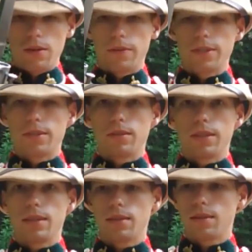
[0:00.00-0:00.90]

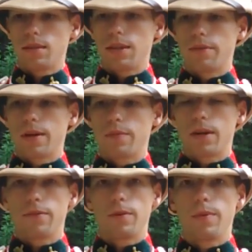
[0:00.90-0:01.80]
Originally, the
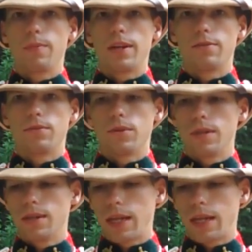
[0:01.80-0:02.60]
ramrod would have been made of wood.